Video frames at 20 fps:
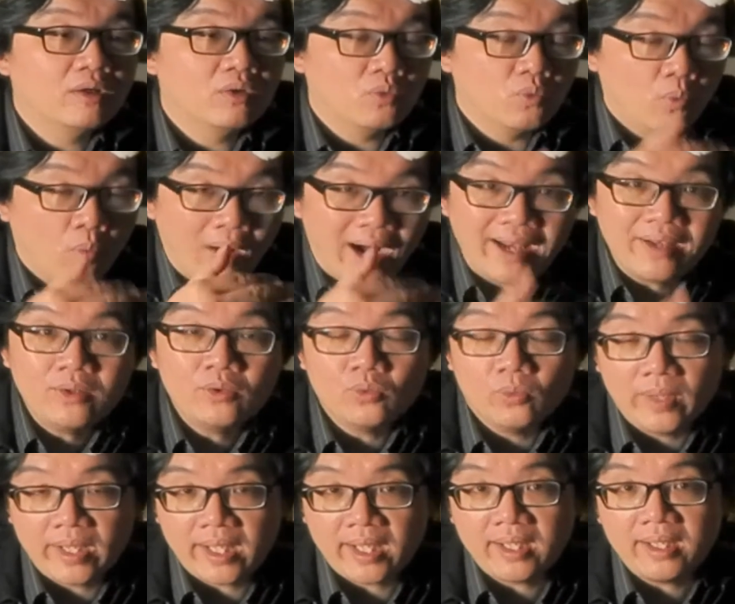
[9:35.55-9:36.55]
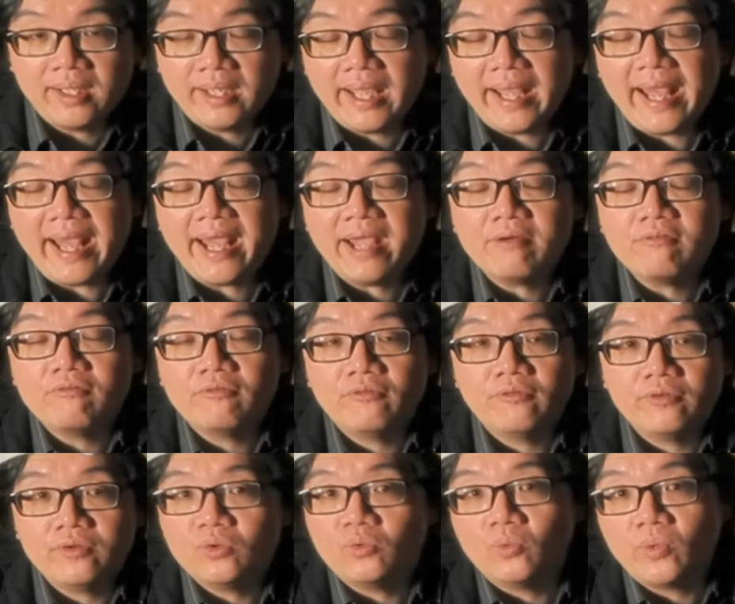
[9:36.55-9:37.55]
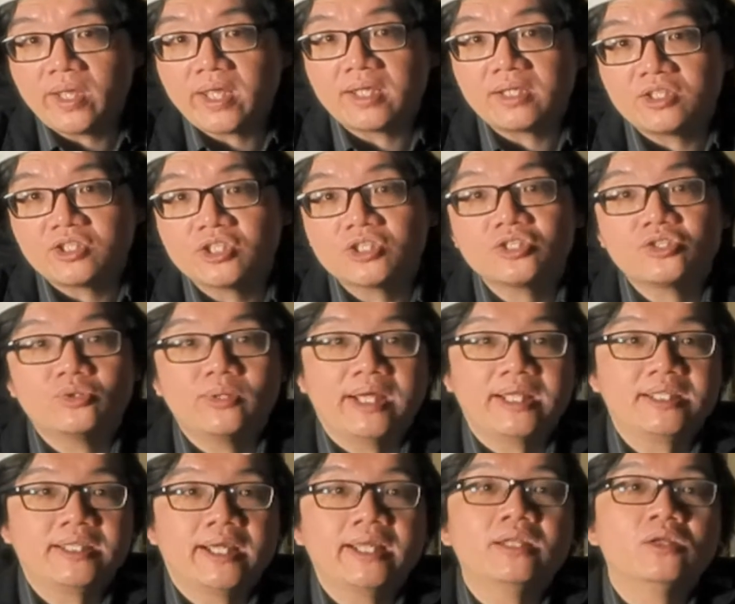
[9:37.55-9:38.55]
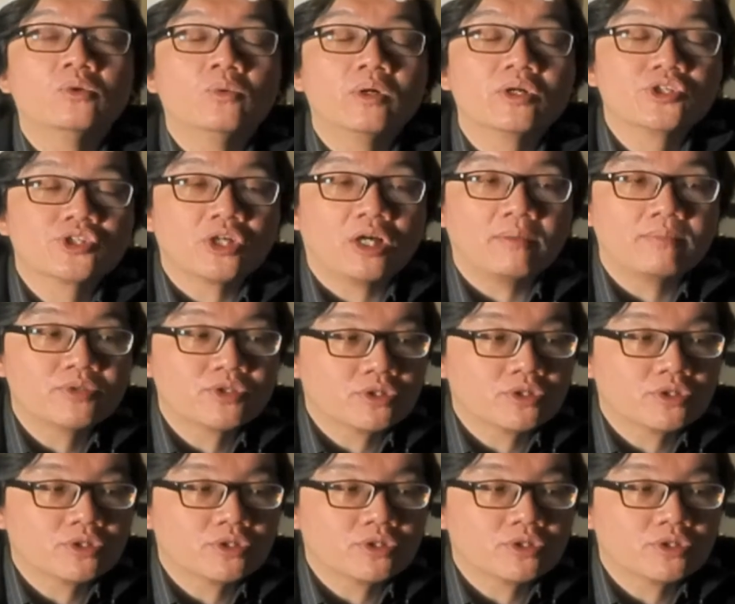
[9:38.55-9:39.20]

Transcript: one way every week just to attend the workshop.